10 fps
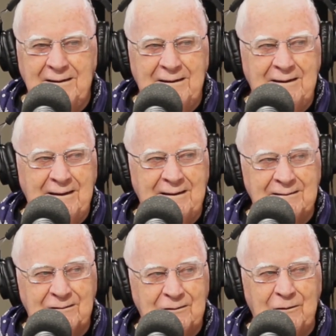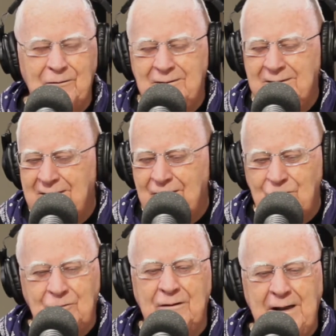And so there
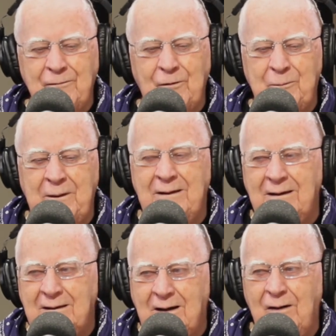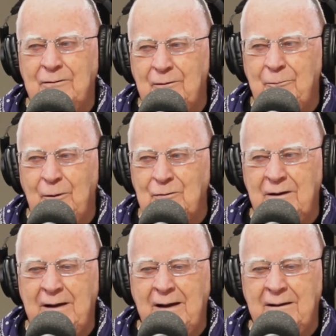should never be a cult of
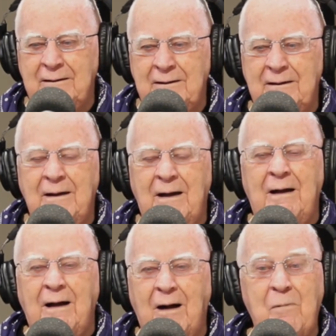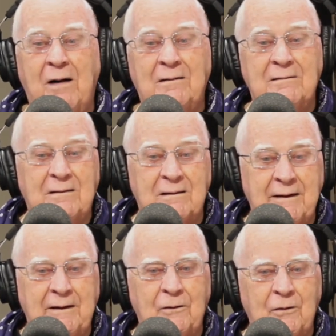personality among the
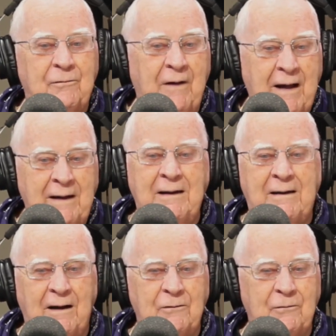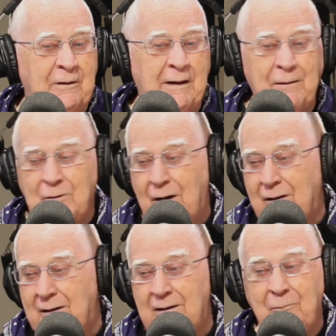leader of any country. And I'm
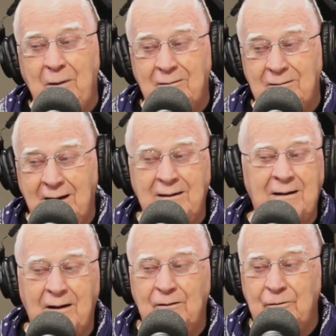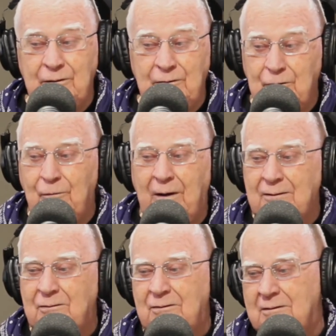talking about any country,
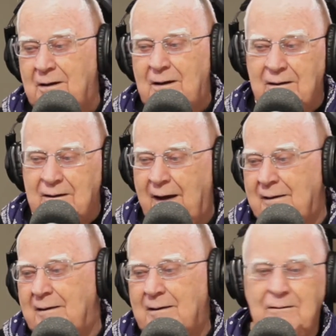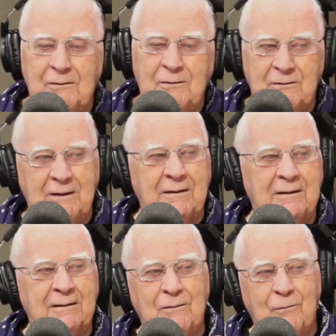U.S., Canada, New
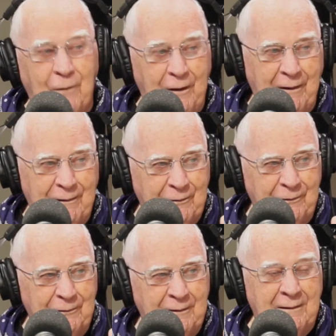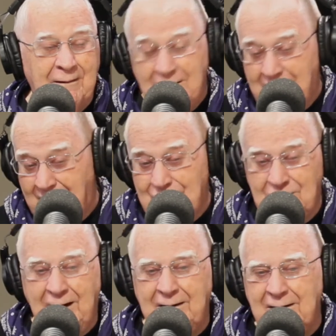Zealand, wherever, or
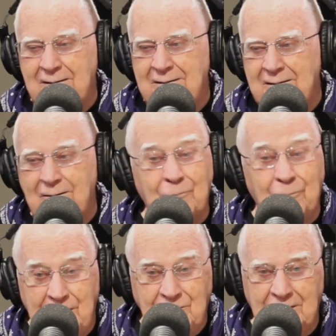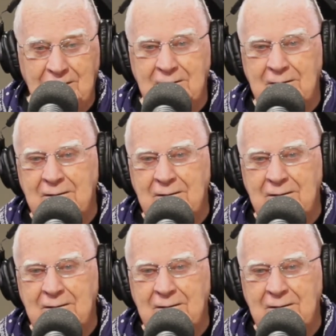China, or Russia.